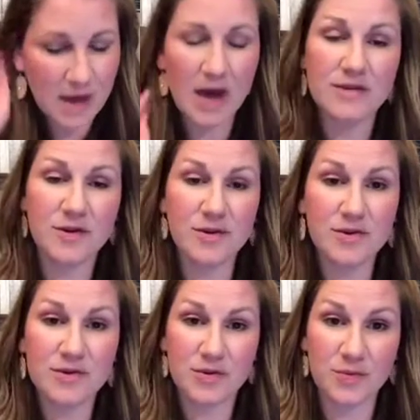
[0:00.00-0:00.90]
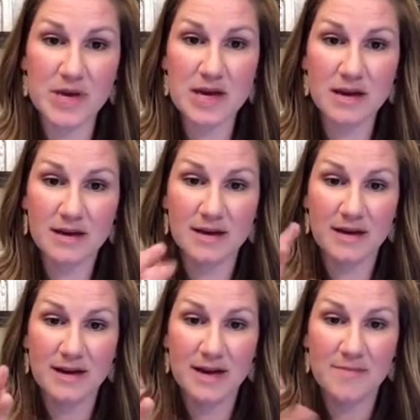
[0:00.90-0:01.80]
So there's three
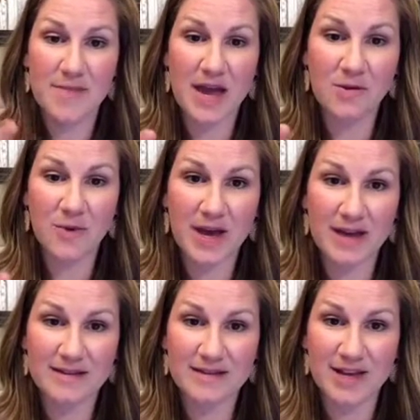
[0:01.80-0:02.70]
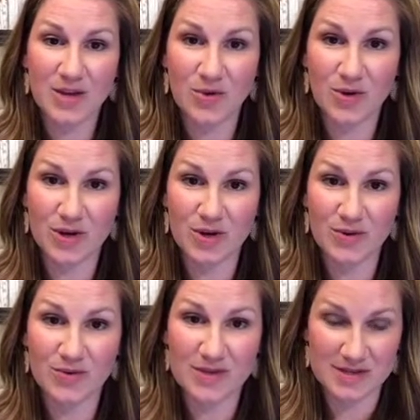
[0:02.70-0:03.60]
main ways that you can
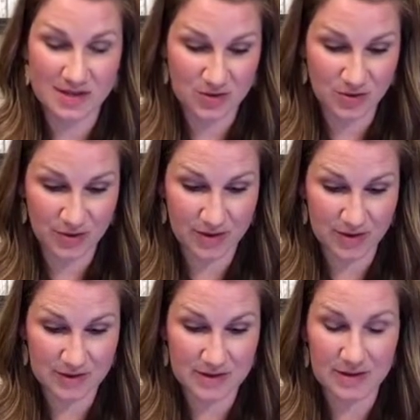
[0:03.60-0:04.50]
use essential oils.